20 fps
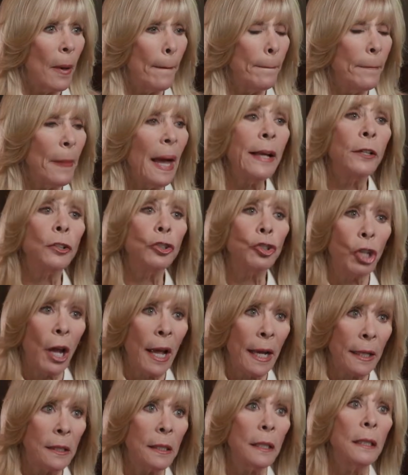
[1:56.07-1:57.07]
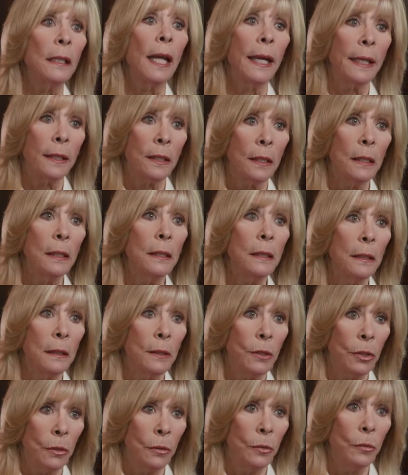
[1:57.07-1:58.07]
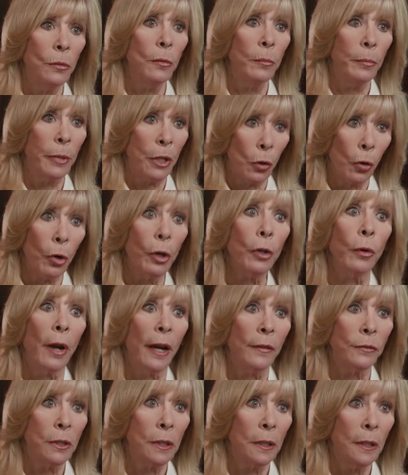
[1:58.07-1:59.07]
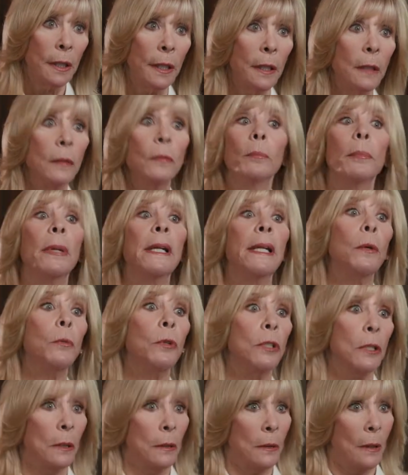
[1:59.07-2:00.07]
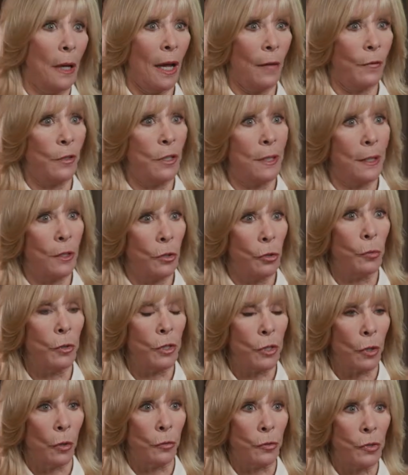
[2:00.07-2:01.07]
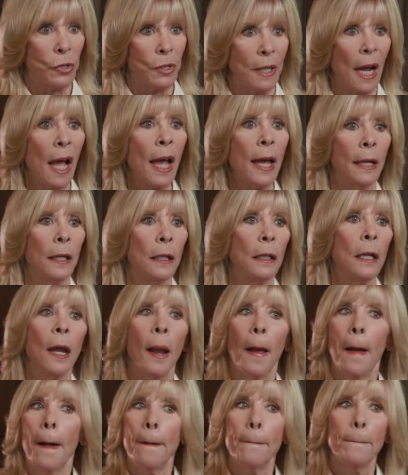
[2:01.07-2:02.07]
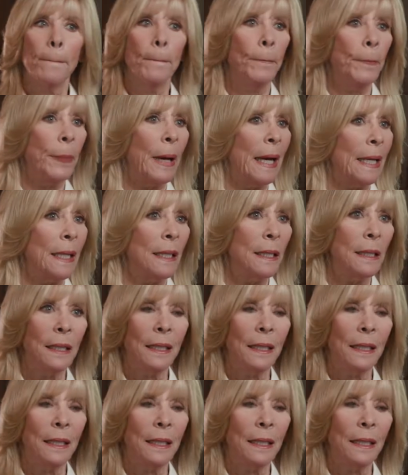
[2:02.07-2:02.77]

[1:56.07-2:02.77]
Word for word: Michael Jackson liked to be choreographed. But he would obviously do his own style, but